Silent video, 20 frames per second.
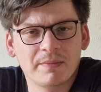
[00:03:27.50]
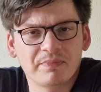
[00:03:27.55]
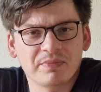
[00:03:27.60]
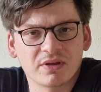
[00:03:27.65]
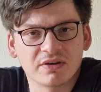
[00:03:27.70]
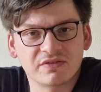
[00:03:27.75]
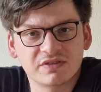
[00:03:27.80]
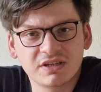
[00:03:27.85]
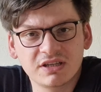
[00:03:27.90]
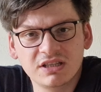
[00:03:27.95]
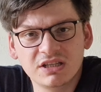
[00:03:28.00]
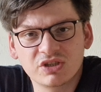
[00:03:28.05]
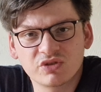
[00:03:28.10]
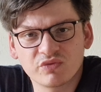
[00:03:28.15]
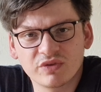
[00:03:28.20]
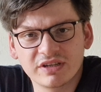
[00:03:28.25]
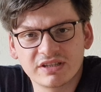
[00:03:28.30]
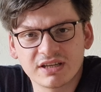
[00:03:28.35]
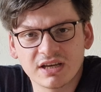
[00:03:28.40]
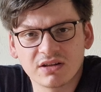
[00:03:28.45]
I've seen these
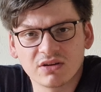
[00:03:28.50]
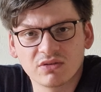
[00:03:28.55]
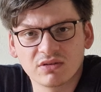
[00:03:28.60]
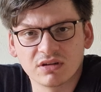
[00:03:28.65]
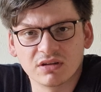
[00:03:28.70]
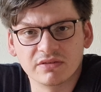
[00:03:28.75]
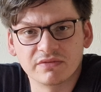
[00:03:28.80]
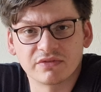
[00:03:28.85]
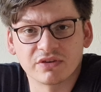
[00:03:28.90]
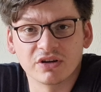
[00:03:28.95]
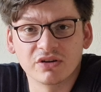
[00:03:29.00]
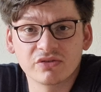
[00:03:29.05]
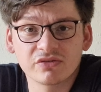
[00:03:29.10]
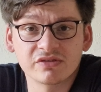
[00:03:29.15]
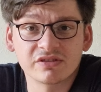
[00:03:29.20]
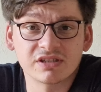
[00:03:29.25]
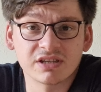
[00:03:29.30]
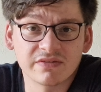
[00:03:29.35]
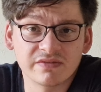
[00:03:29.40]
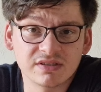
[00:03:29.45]
retail online for
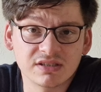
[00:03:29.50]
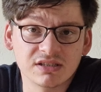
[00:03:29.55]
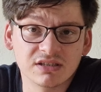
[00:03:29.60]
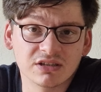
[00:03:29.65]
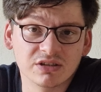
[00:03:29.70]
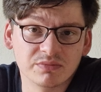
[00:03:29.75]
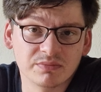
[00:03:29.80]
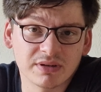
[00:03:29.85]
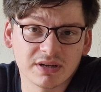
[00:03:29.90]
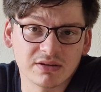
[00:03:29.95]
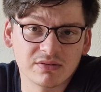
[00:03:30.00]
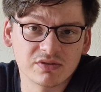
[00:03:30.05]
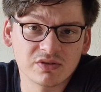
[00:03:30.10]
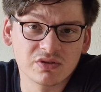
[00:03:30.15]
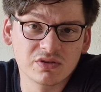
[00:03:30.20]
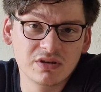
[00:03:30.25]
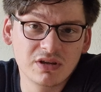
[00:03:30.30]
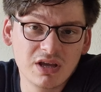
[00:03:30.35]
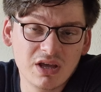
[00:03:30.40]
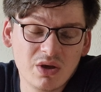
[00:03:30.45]
£179,
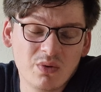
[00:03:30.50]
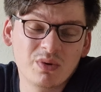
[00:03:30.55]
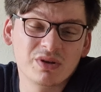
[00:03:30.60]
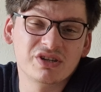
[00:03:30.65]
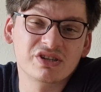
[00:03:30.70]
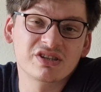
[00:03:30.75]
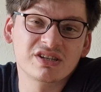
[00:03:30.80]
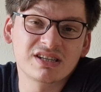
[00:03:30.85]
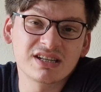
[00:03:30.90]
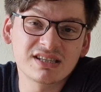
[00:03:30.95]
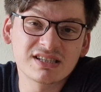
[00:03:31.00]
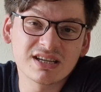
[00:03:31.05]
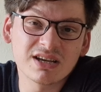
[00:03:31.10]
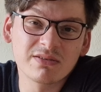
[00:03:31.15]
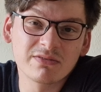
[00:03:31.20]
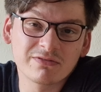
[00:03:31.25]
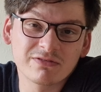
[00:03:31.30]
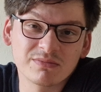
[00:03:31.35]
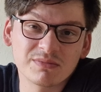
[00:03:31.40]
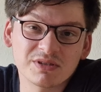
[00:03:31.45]
which is a
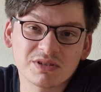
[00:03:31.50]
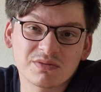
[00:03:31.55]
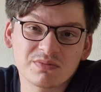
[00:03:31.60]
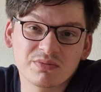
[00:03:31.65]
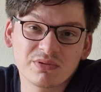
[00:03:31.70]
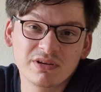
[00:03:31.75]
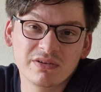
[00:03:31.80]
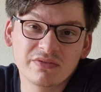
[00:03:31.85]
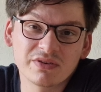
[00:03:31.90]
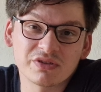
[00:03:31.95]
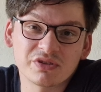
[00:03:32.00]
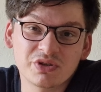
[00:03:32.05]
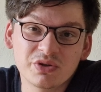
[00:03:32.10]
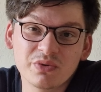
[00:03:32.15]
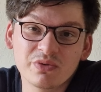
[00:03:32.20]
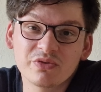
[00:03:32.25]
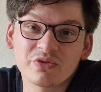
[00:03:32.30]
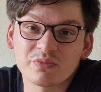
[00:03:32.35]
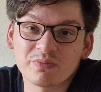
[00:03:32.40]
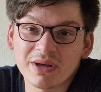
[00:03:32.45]
discount from its previous
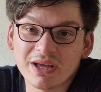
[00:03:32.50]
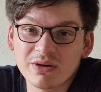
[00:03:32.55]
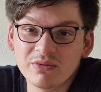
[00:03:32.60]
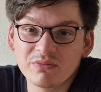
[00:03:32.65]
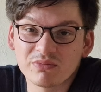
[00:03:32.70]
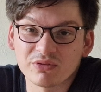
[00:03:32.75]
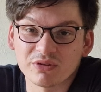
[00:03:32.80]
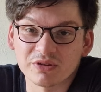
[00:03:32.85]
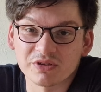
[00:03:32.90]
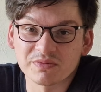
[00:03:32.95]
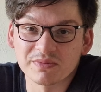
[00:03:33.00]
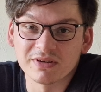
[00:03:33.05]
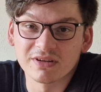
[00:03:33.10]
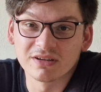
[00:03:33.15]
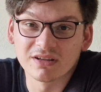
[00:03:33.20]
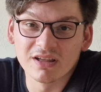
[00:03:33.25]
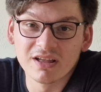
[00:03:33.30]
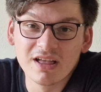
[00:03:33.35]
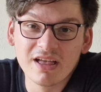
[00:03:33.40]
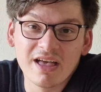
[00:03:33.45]
£200 price mark.
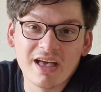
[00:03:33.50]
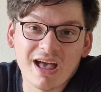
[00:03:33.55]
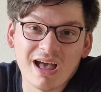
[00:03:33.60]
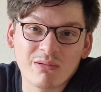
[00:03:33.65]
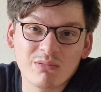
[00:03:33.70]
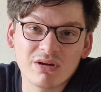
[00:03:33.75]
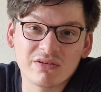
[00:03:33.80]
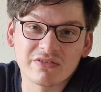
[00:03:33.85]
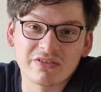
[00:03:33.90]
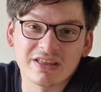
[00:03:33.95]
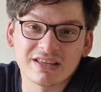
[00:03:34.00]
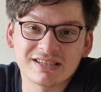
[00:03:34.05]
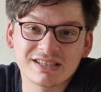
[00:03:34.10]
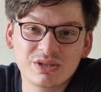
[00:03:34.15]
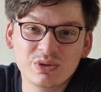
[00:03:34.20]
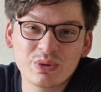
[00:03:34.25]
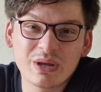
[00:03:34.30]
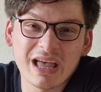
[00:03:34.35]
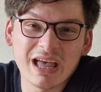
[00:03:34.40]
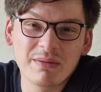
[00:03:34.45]
However, that still
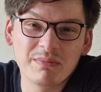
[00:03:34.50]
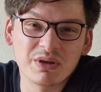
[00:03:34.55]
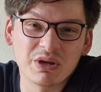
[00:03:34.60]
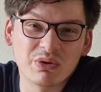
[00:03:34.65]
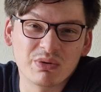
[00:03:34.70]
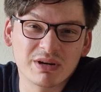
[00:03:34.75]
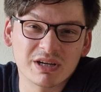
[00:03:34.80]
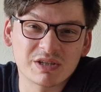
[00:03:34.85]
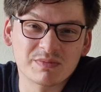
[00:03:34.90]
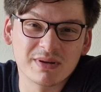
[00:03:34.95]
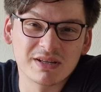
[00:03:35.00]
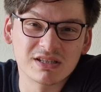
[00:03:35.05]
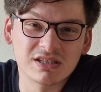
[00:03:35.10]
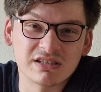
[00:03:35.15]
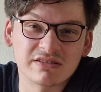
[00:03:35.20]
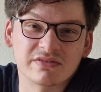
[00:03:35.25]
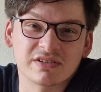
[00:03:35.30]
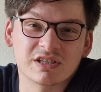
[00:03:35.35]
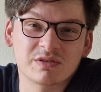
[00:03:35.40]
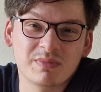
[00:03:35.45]
can be quite expensive,
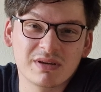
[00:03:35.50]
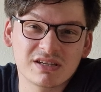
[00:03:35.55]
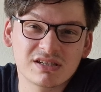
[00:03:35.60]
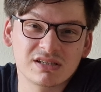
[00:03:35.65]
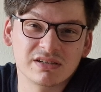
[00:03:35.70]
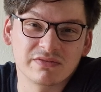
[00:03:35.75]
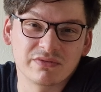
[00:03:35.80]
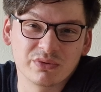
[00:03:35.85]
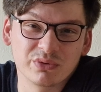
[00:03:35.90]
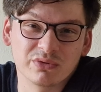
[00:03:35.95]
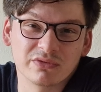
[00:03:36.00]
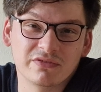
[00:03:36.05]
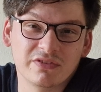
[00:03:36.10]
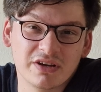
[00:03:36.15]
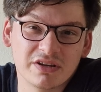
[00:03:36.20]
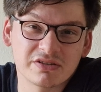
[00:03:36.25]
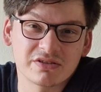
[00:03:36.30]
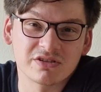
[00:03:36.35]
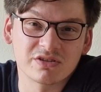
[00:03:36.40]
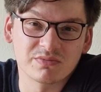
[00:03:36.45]
especially for your
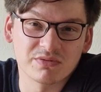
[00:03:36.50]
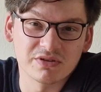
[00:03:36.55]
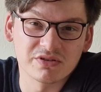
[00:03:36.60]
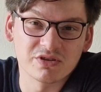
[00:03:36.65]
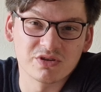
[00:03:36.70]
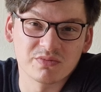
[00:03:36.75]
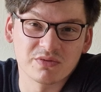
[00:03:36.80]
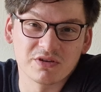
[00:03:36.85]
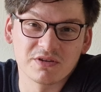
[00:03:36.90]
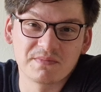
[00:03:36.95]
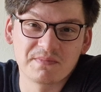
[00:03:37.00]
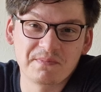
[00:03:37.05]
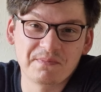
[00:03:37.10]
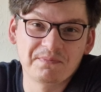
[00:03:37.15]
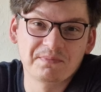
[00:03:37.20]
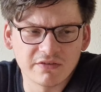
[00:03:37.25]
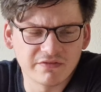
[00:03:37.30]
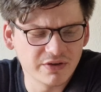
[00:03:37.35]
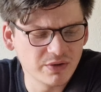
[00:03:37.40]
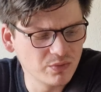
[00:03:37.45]
first espresso bar.
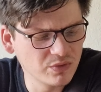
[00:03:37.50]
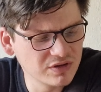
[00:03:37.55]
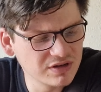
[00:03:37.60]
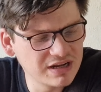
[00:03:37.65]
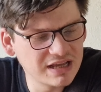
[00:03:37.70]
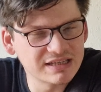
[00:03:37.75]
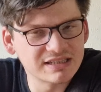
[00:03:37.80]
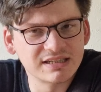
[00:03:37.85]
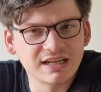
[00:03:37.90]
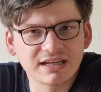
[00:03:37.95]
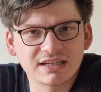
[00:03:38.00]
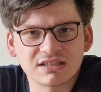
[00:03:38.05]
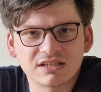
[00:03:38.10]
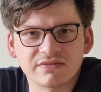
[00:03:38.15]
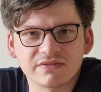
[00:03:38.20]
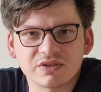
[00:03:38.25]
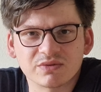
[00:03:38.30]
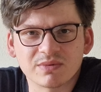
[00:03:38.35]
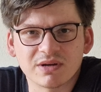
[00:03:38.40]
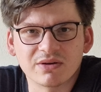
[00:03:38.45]
I think one last negative
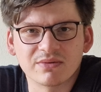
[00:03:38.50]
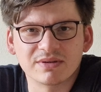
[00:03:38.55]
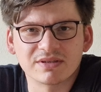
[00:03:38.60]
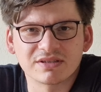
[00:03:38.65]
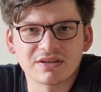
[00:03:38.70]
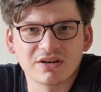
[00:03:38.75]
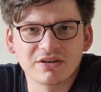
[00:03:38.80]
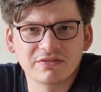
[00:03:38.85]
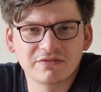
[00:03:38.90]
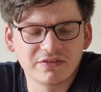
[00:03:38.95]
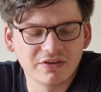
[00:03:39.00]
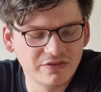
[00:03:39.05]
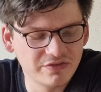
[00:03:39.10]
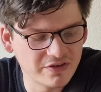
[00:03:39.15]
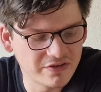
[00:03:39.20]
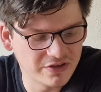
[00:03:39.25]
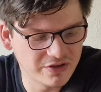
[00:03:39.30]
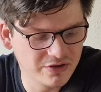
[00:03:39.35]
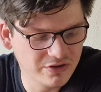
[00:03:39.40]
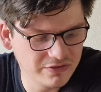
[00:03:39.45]
as well is I find that the
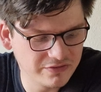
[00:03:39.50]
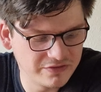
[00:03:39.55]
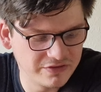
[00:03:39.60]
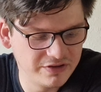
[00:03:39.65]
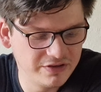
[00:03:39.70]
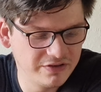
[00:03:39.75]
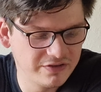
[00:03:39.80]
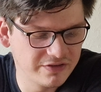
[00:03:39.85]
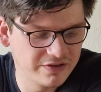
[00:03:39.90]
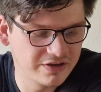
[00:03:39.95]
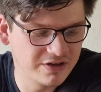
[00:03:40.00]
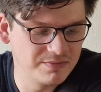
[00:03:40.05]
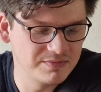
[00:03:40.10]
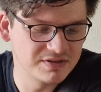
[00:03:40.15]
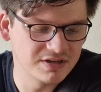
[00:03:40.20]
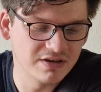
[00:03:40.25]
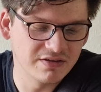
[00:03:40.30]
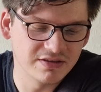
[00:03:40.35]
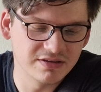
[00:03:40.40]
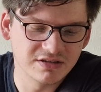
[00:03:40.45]
coffee that comes
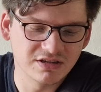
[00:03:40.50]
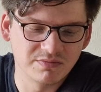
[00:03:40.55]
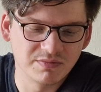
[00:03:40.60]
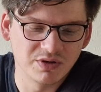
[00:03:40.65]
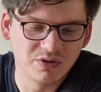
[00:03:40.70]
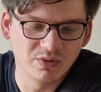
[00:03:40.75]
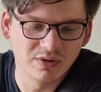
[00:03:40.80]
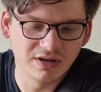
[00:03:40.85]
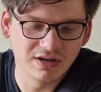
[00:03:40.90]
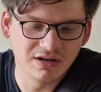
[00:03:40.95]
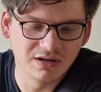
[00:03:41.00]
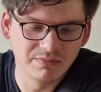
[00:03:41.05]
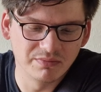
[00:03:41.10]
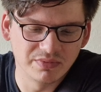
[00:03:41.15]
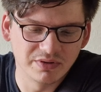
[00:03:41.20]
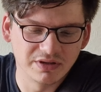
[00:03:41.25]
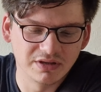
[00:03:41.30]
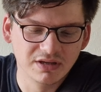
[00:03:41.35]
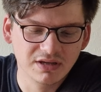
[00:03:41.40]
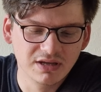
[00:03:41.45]
out of this can be quite clumpy.